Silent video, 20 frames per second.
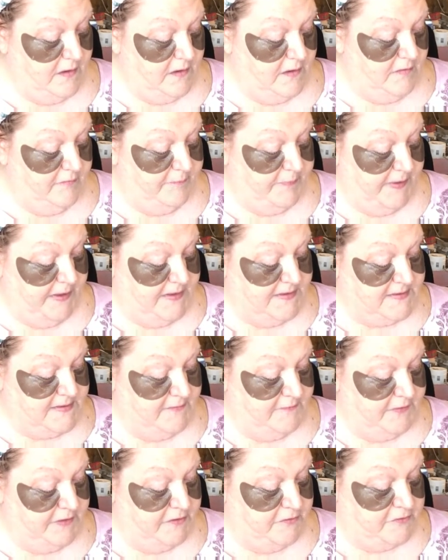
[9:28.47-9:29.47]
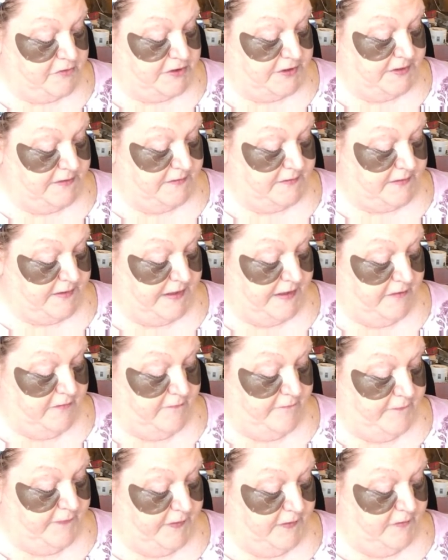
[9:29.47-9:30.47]
of positive energy to the hair
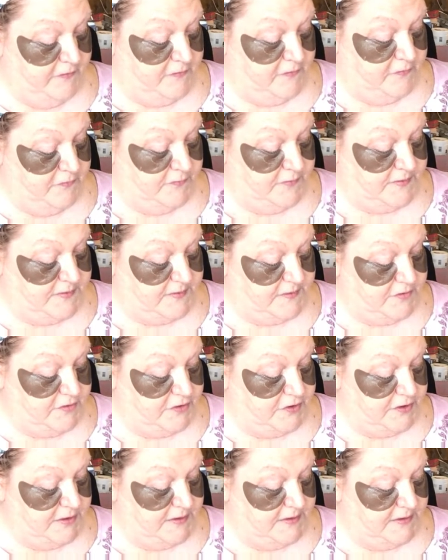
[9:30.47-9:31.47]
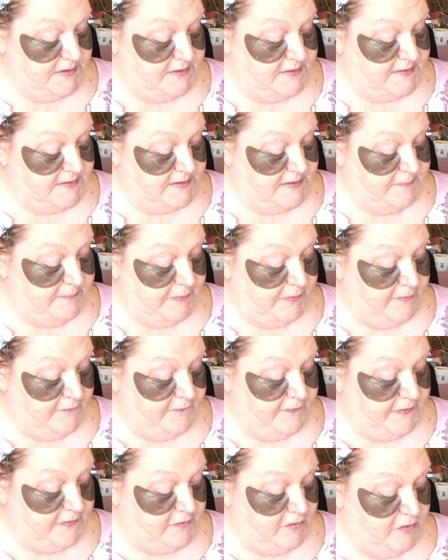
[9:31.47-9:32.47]
follicles. She is the perfect